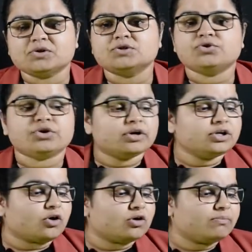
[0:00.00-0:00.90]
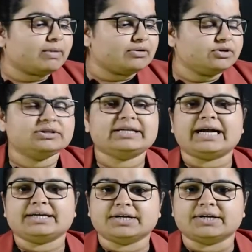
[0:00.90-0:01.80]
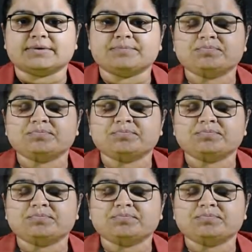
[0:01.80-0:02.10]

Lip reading: So you can talk about that here.